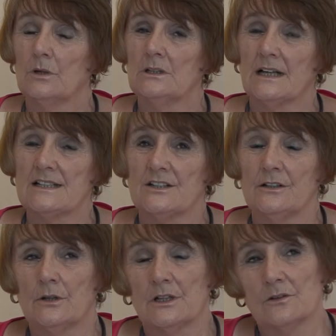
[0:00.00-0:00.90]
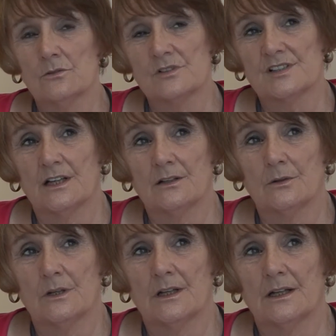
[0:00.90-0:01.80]
Well, I do. And
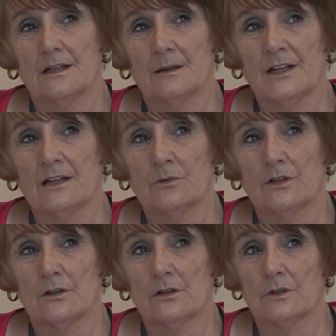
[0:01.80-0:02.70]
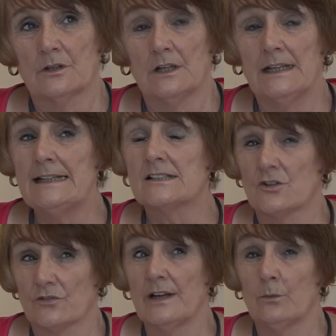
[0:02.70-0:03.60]
also, I mean, there were at least
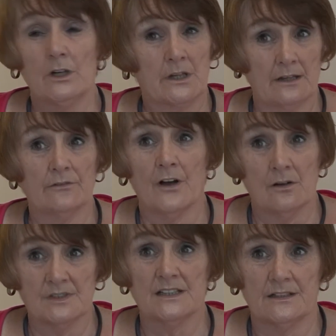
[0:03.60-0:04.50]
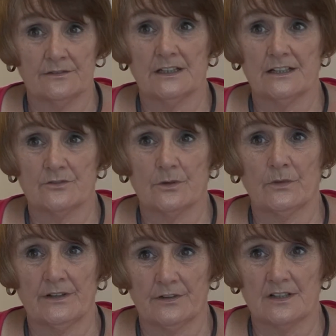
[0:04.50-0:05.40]
three working farms in the village when
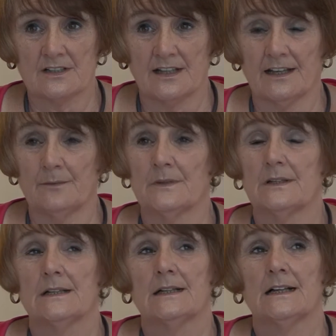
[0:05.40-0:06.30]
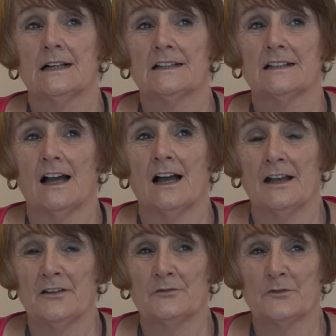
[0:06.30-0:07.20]
we first came. And
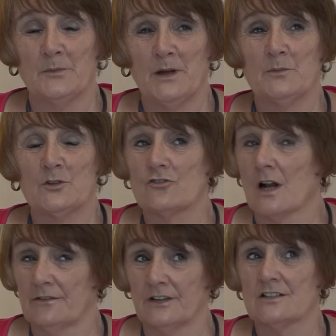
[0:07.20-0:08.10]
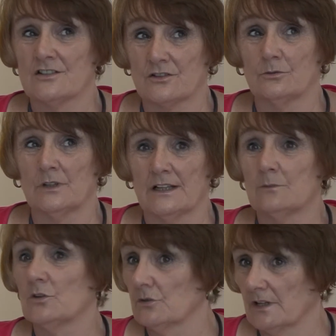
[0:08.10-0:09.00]
I remember driving to school in the
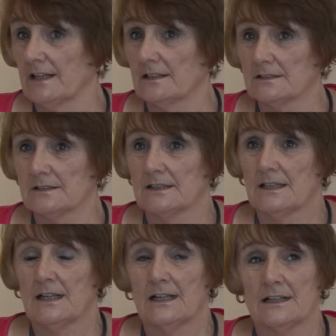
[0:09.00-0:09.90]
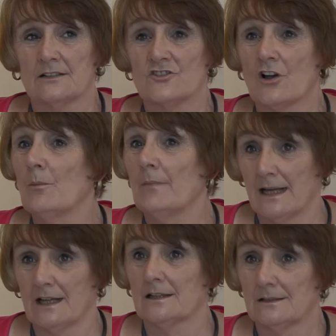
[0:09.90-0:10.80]
mornings. And Tom
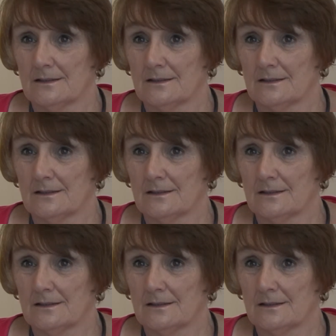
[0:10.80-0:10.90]
Meller,